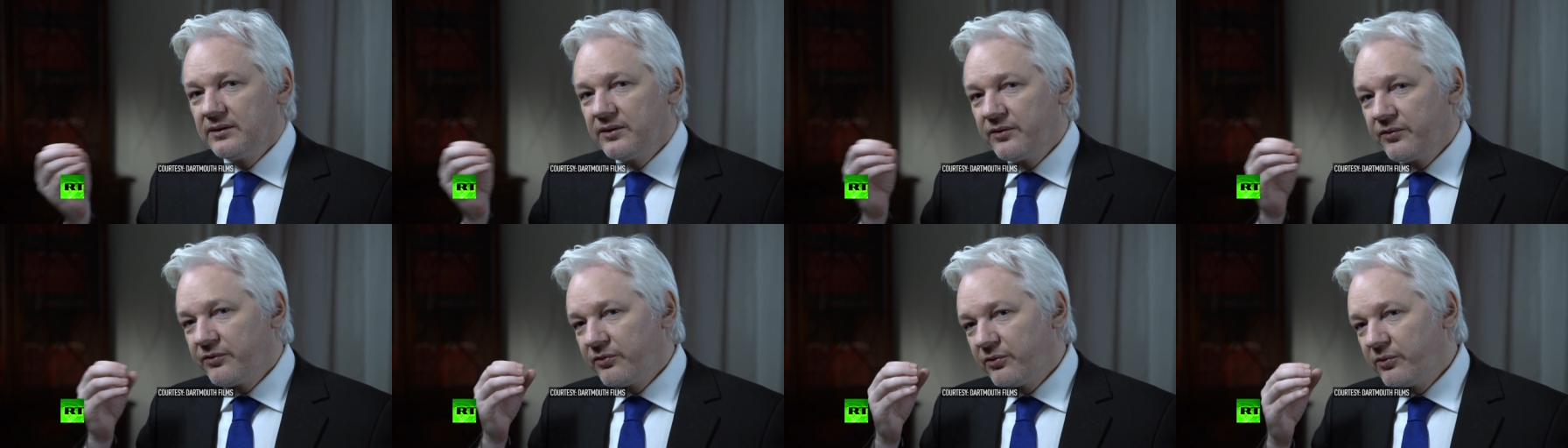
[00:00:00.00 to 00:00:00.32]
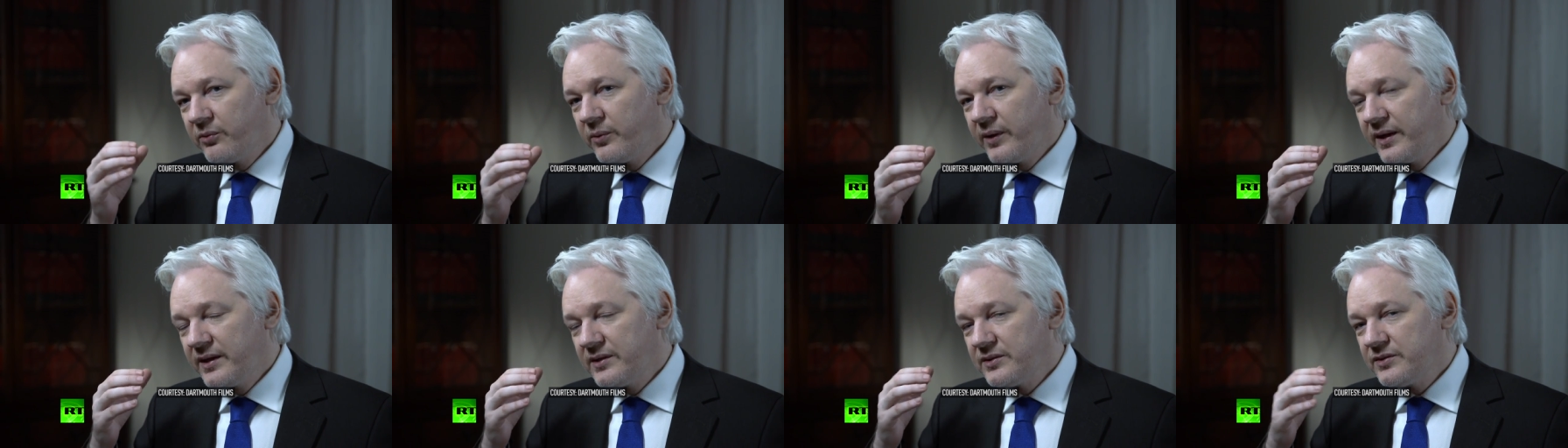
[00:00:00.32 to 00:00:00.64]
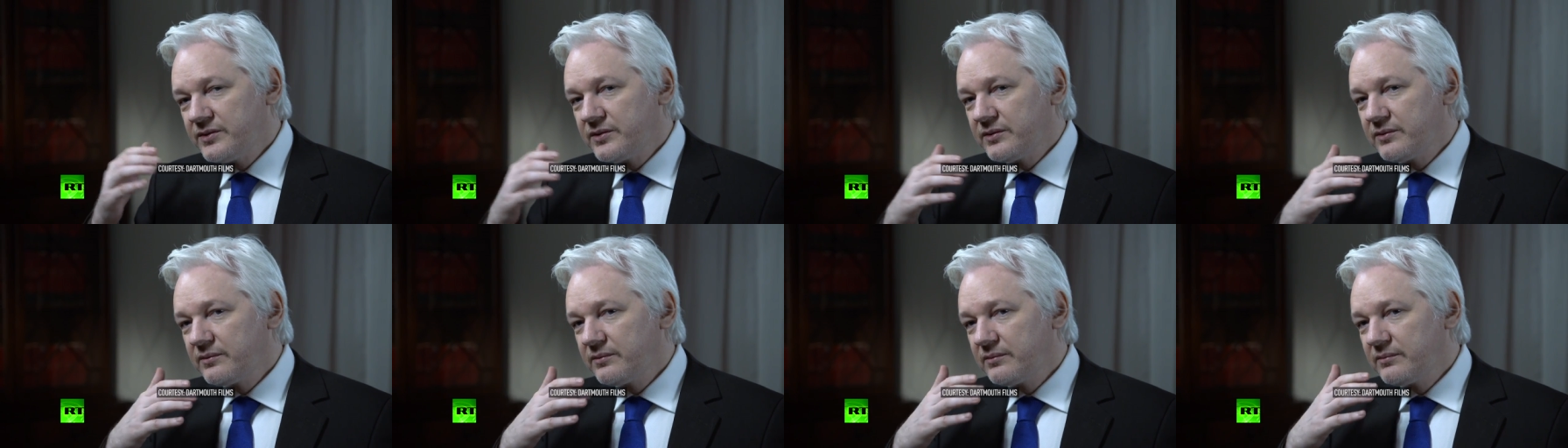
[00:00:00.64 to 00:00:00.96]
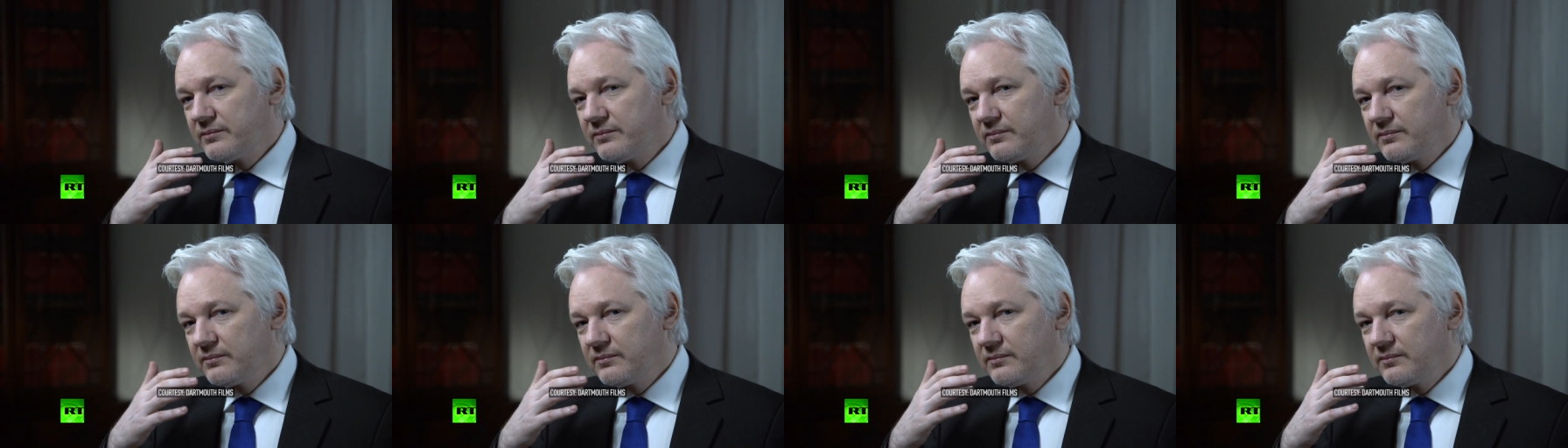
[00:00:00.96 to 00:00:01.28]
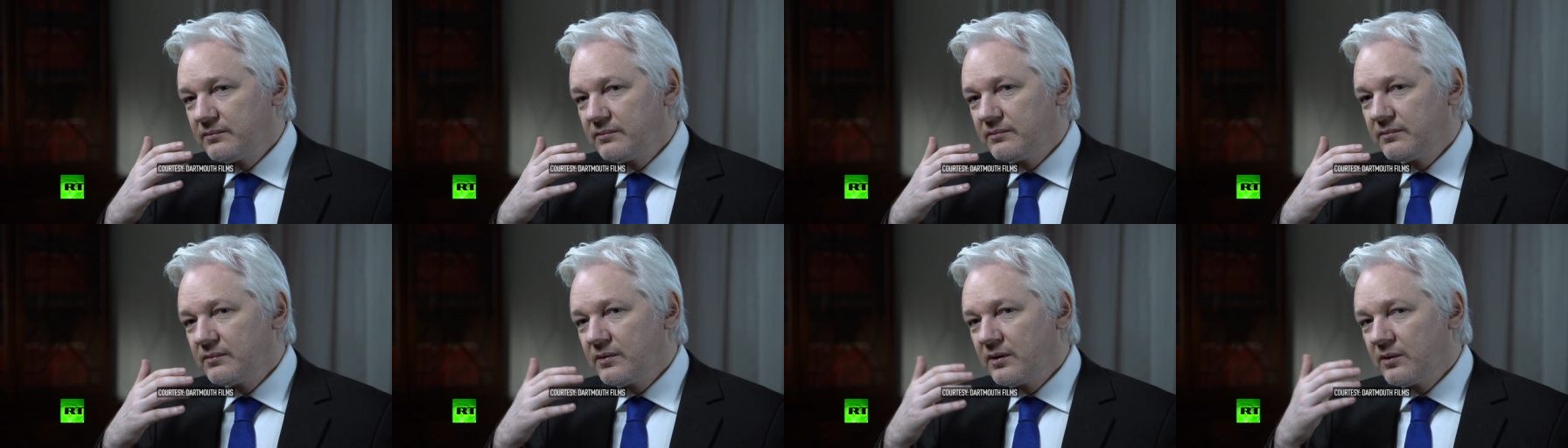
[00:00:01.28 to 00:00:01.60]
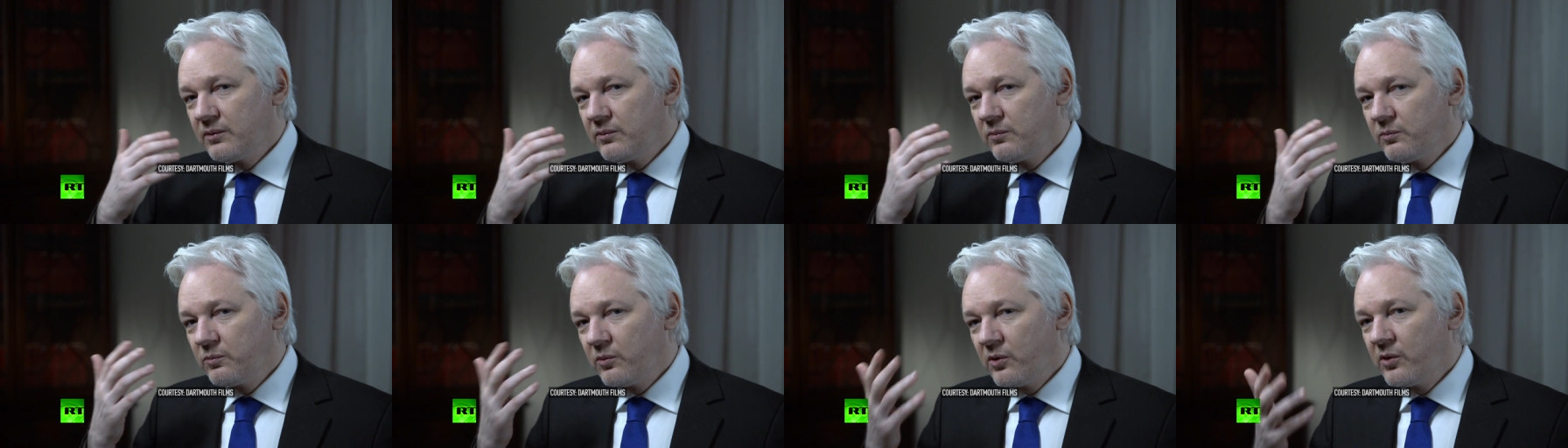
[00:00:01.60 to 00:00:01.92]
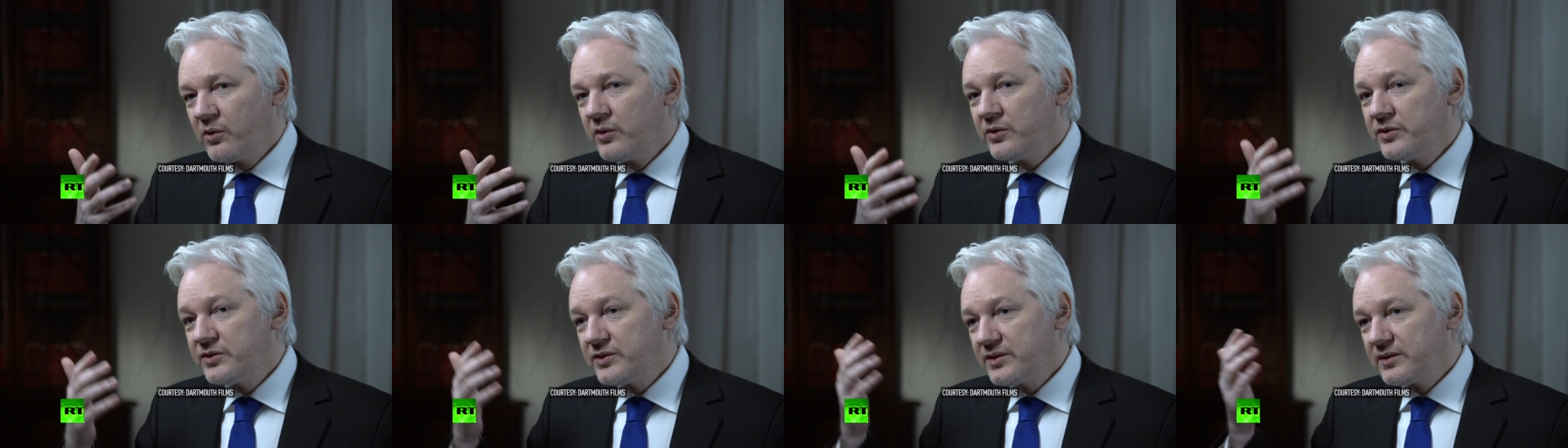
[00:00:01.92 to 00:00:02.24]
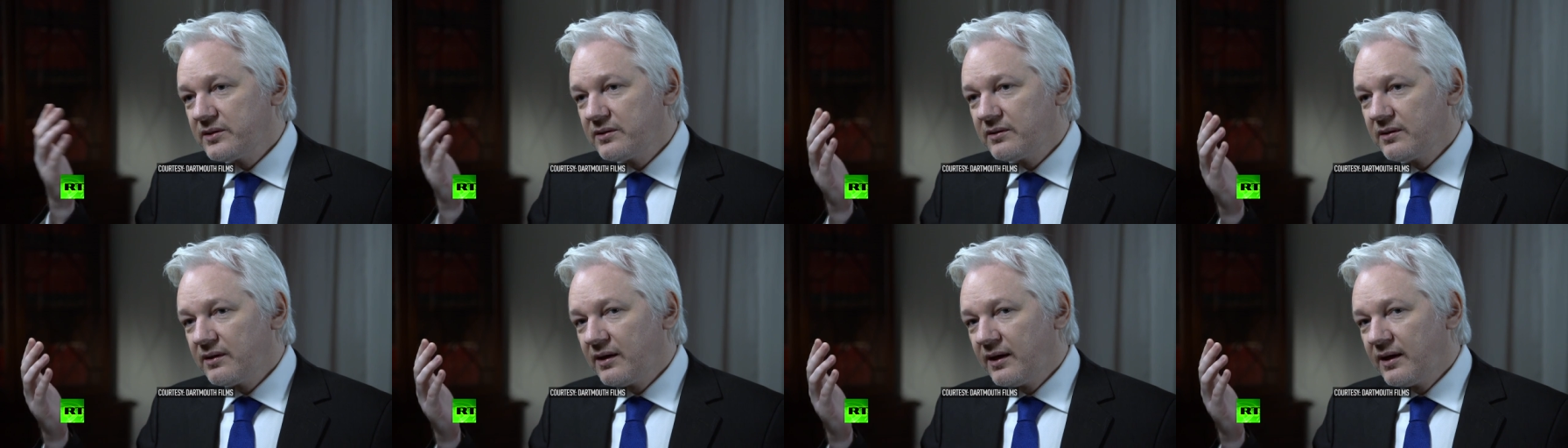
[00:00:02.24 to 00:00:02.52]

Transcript: through his words